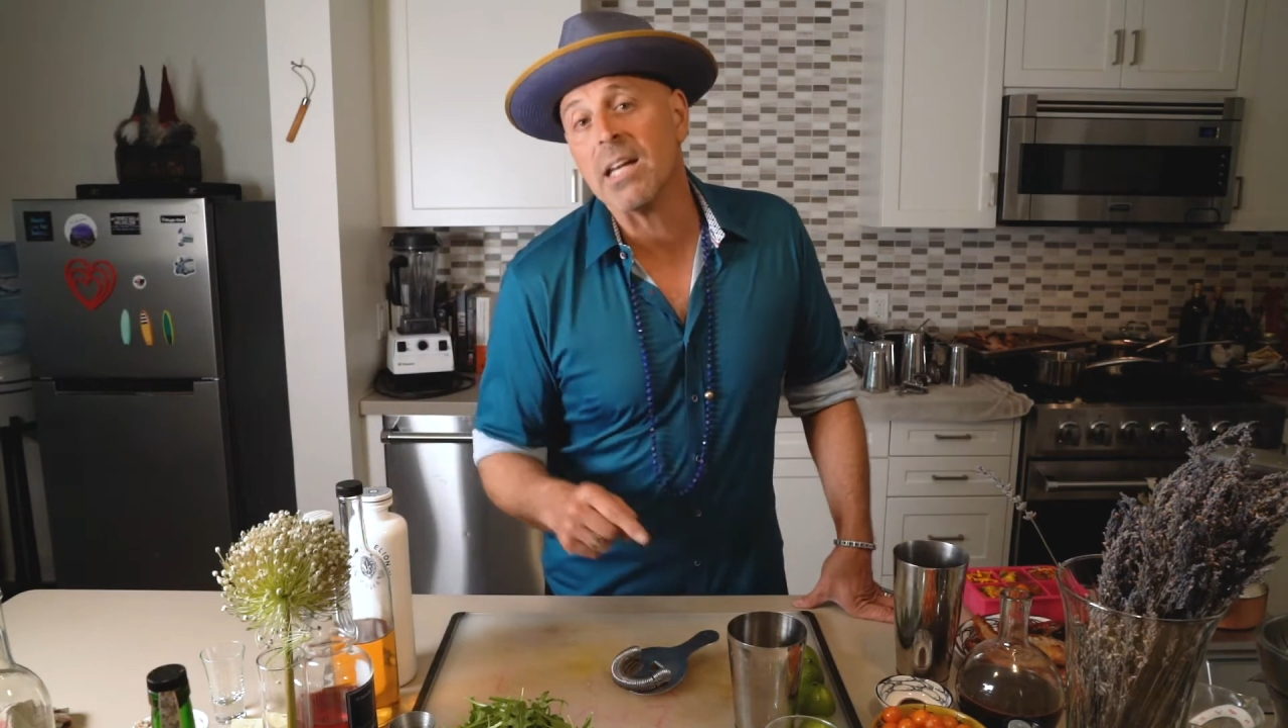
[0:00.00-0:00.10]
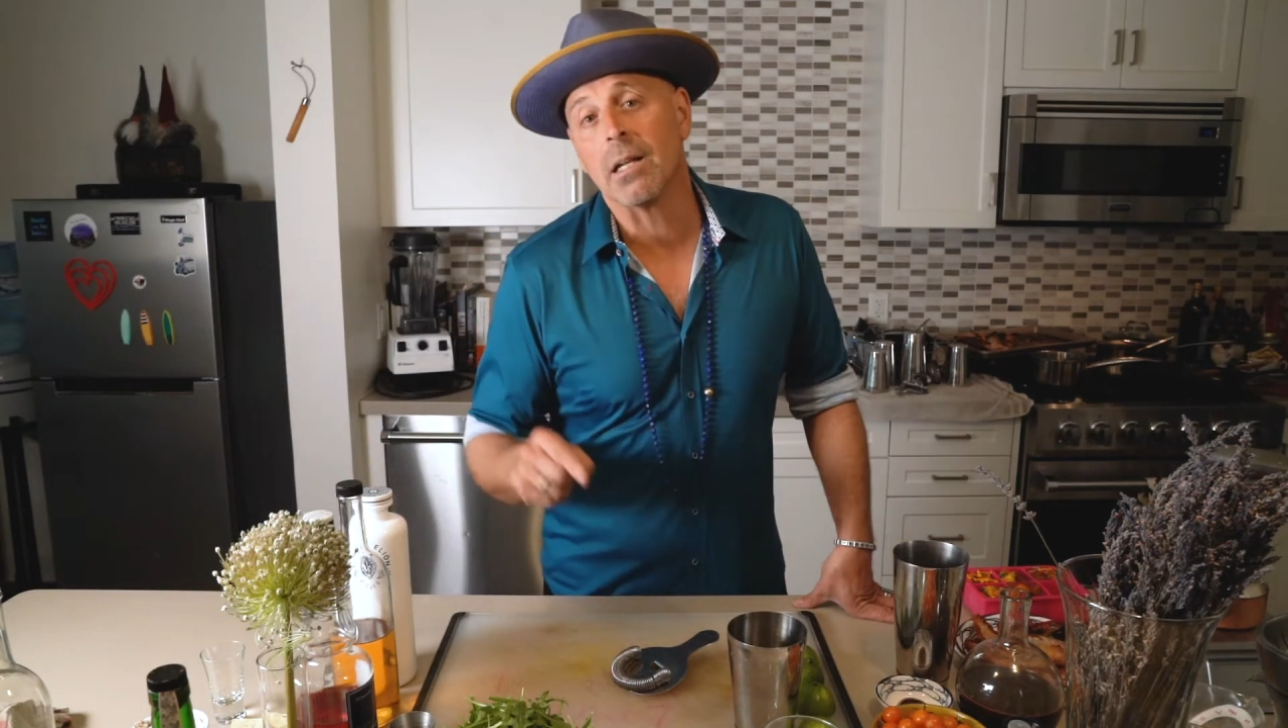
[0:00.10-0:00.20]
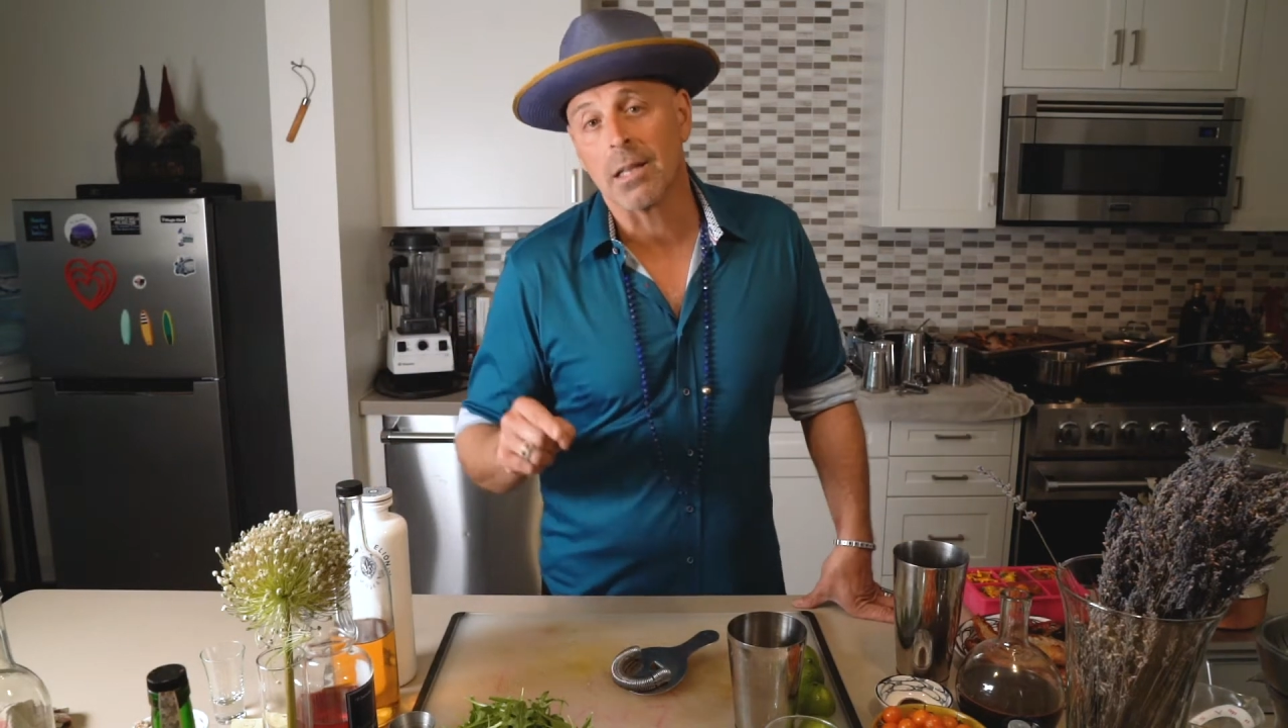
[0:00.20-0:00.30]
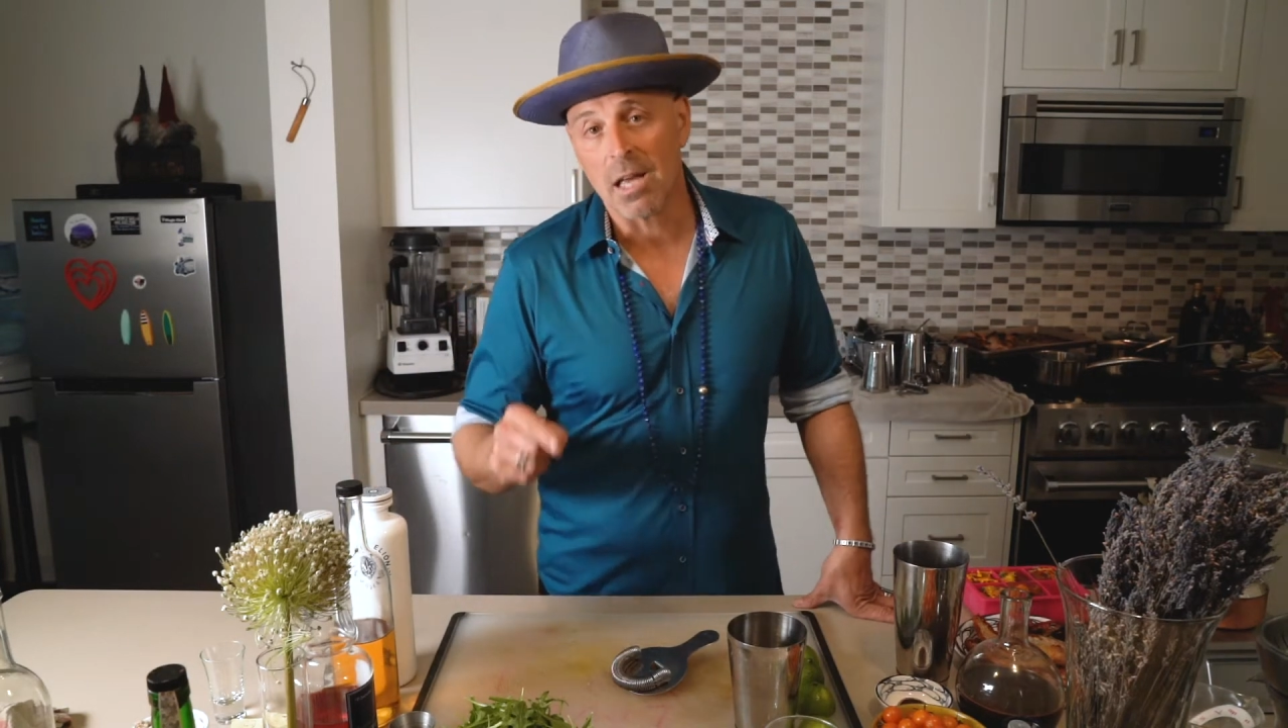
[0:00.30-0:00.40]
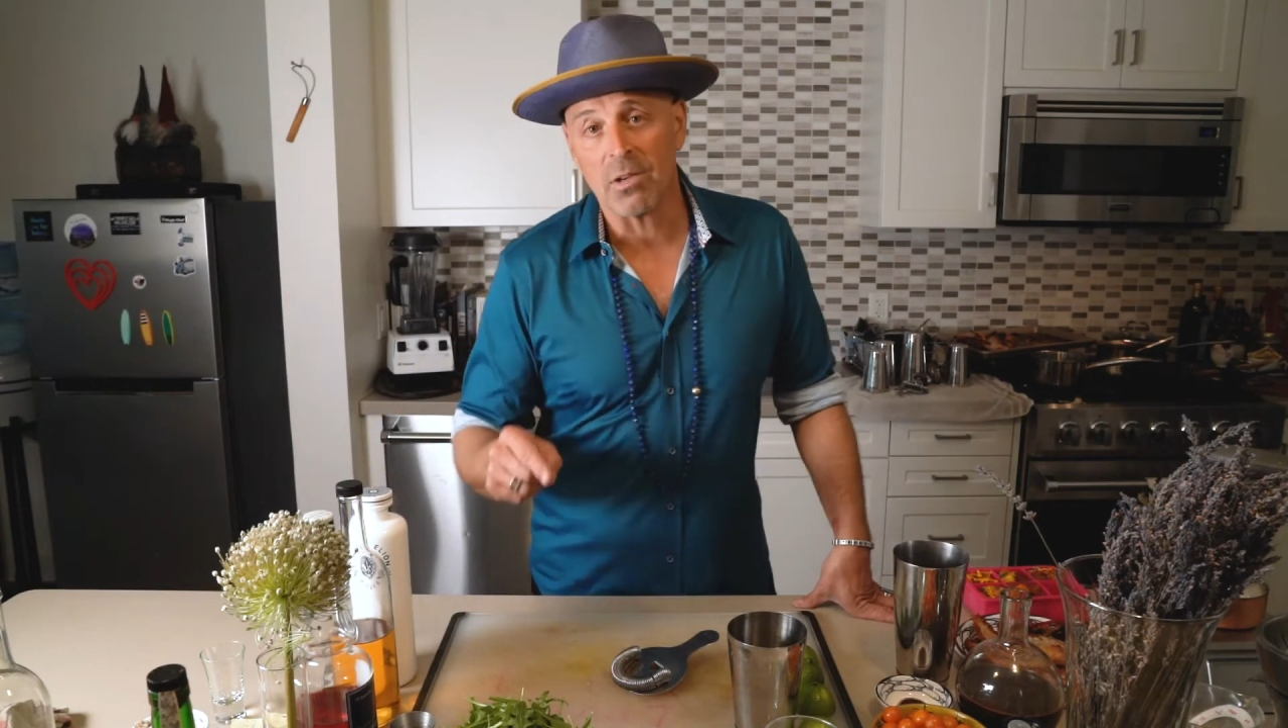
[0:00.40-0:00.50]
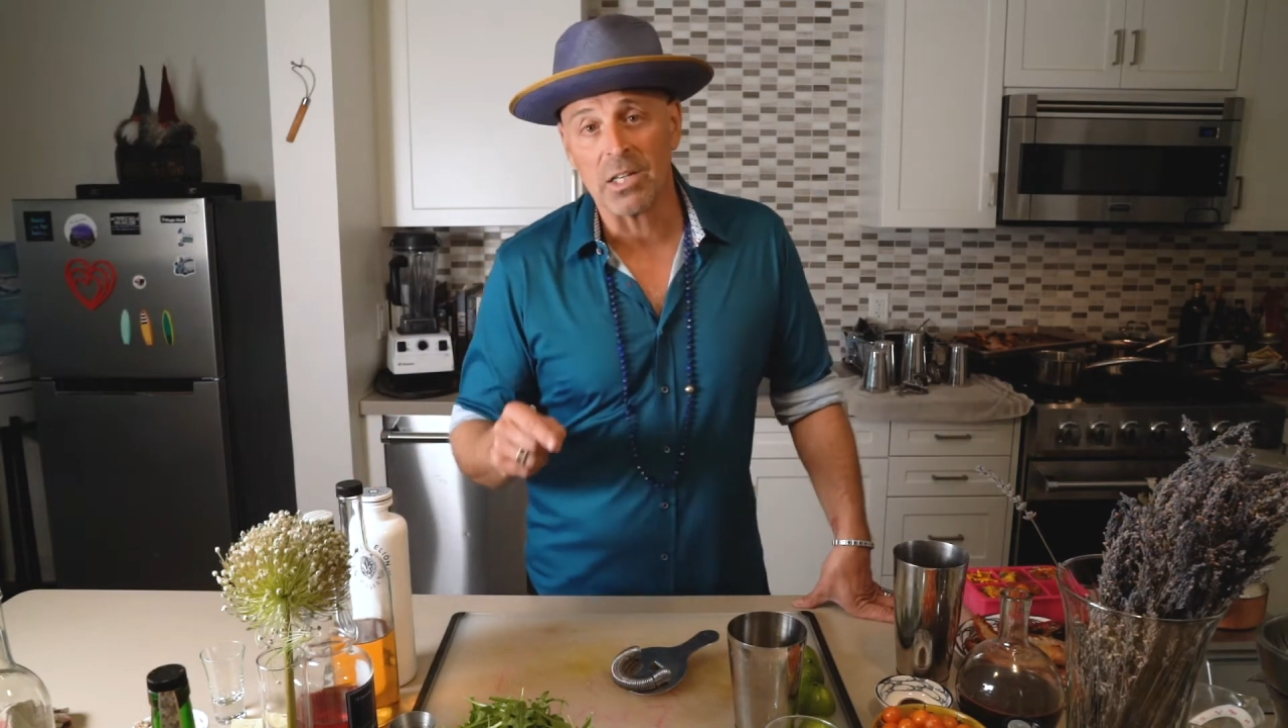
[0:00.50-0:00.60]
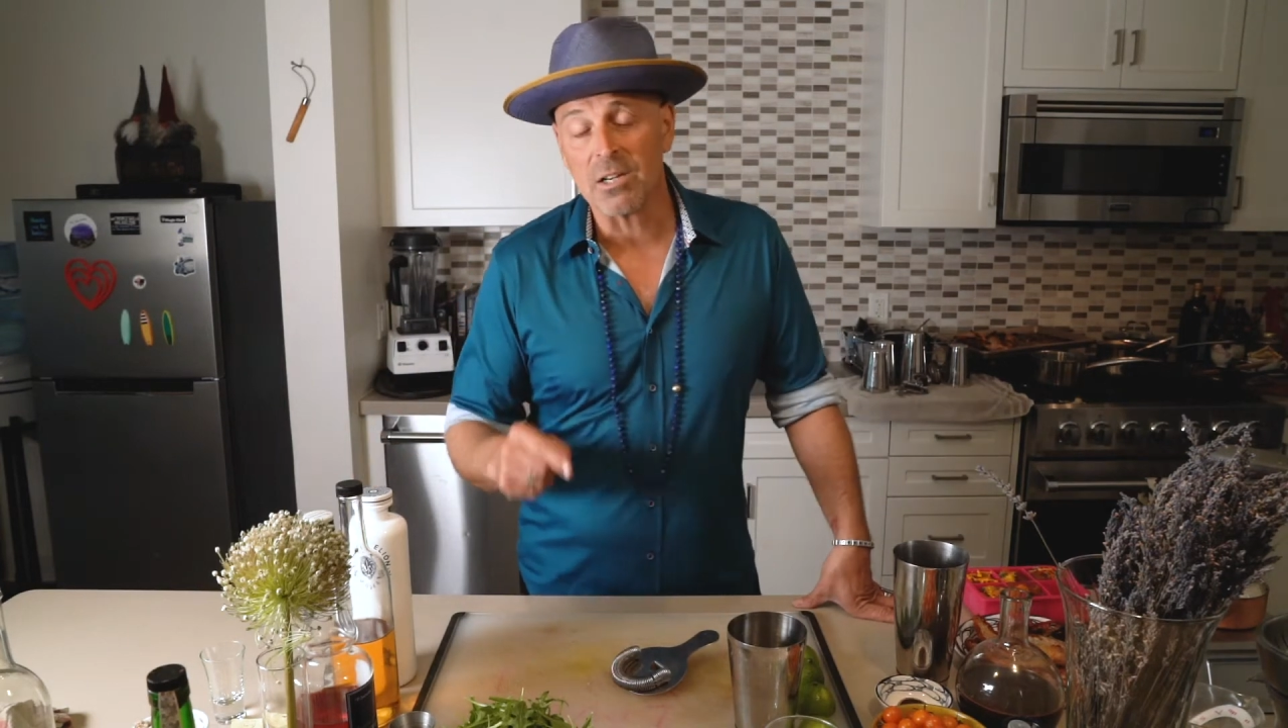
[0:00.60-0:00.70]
in 11